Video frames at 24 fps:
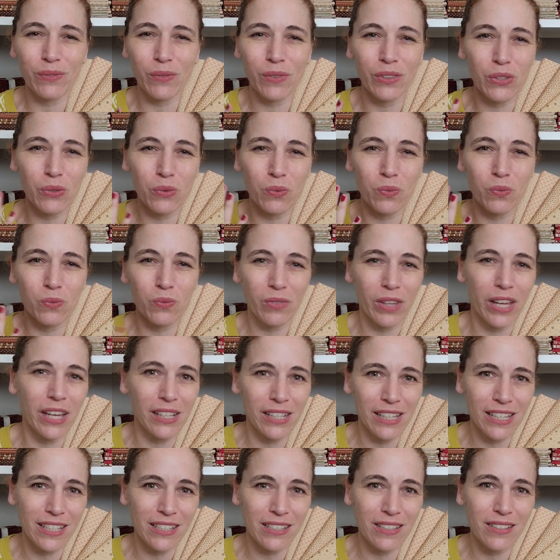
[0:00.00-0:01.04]
which I
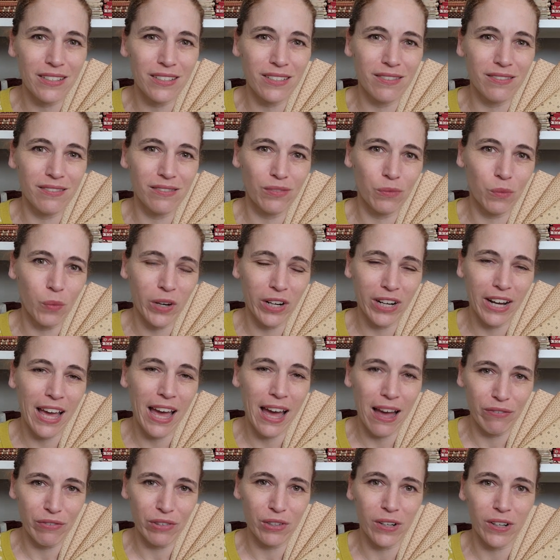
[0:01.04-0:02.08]
needed
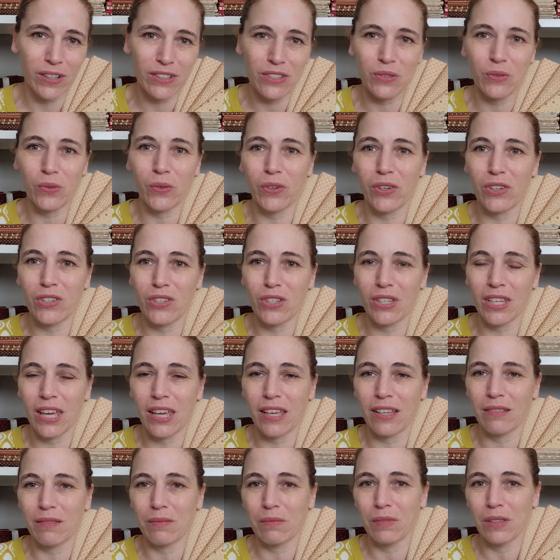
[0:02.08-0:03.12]
1.5 yards in order to get